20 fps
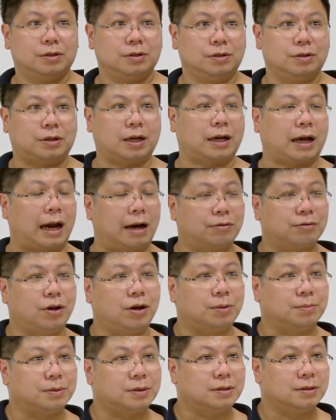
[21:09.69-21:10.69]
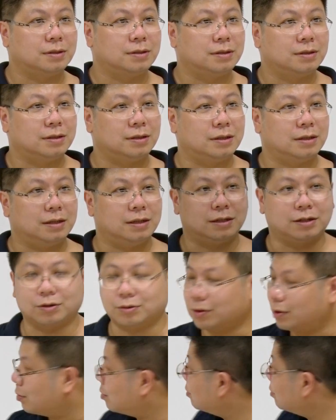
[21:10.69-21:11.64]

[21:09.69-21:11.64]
you take r terms in total.